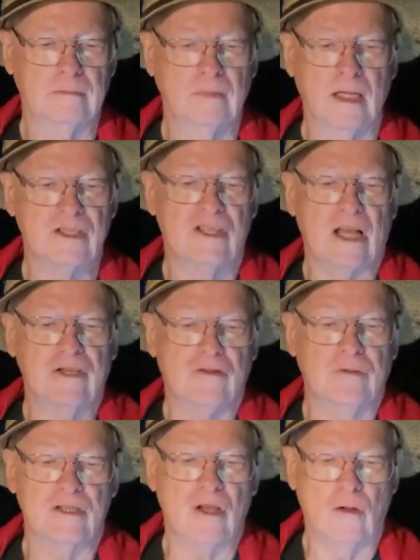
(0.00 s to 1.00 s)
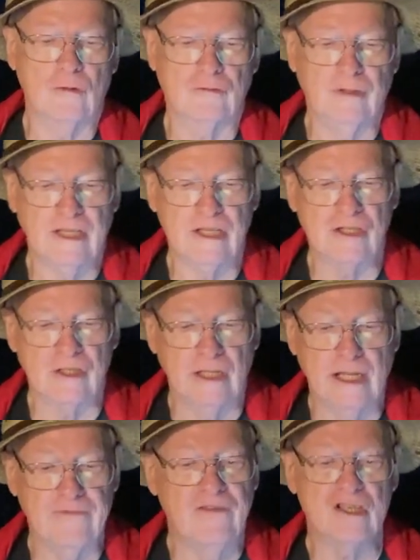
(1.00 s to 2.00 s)
A centuries-old tradition,
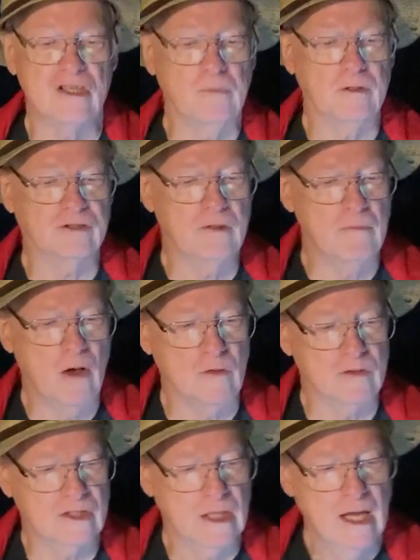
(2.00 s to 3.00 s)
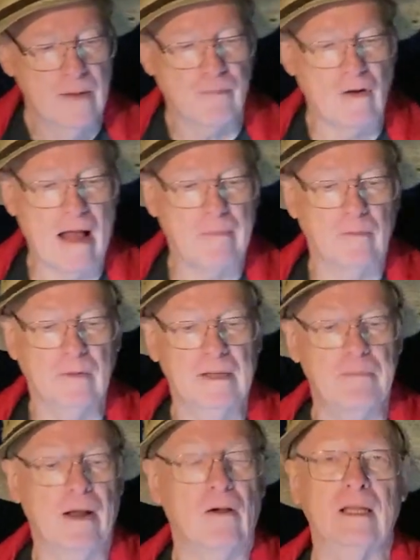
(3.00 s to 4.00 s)
invisible to most, probably
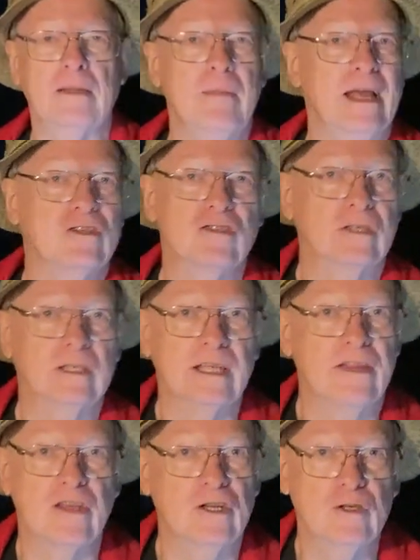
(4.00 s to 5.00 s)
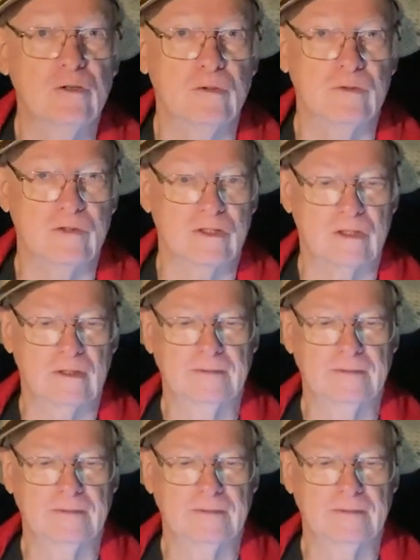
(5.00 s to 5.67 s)
barely mentioned in the news.